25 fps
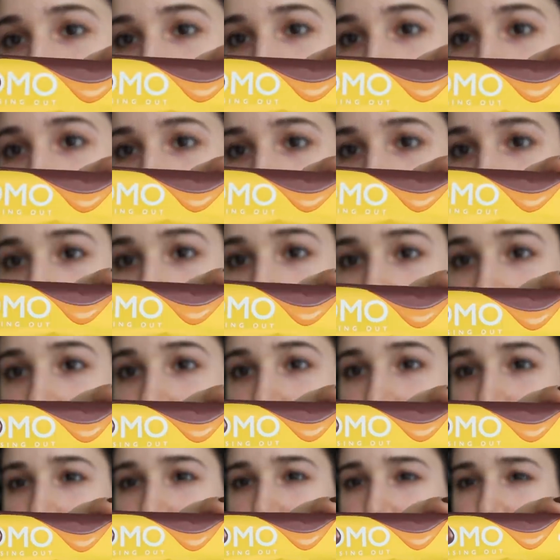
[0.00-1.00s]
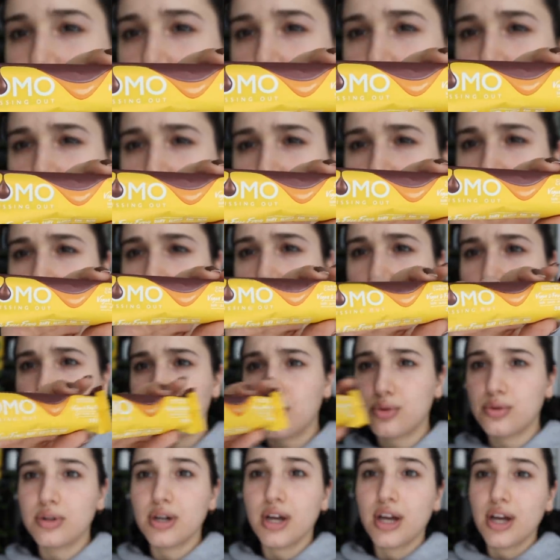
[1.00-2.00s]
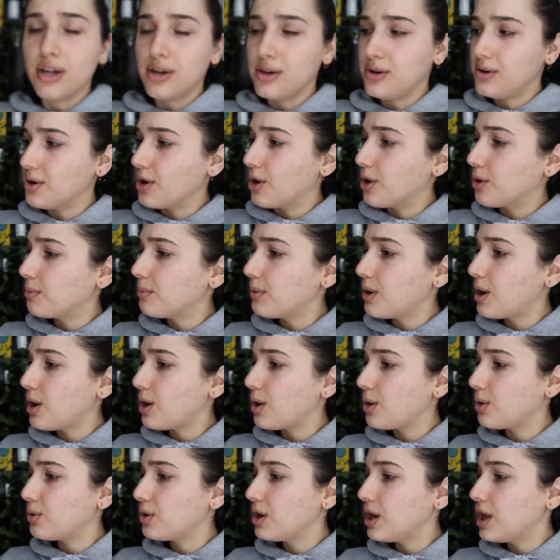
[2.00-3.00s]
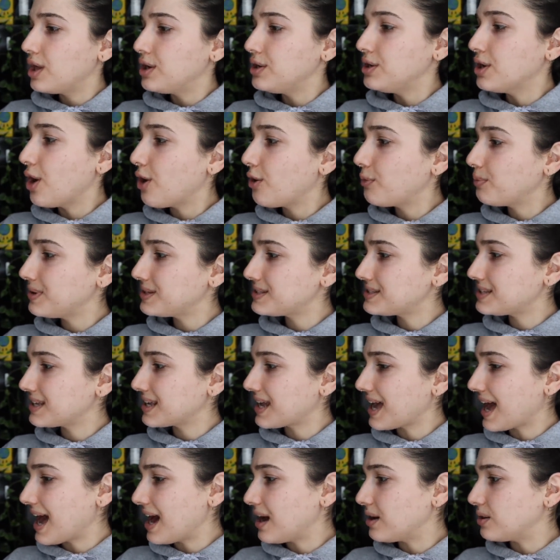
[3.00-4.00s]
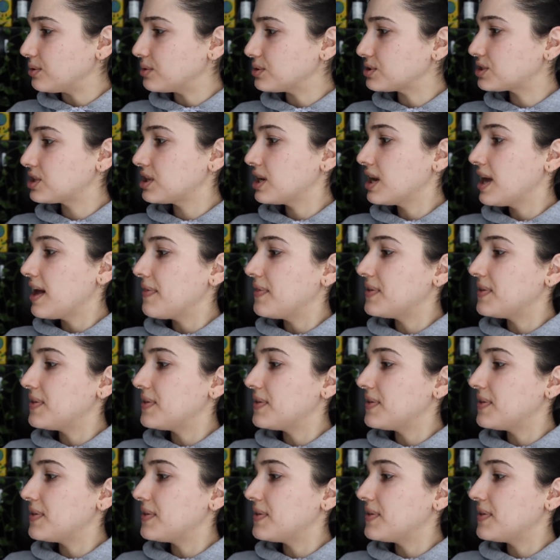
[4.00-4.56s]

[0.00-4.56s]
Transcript: chocolates, NoMo, no missing out.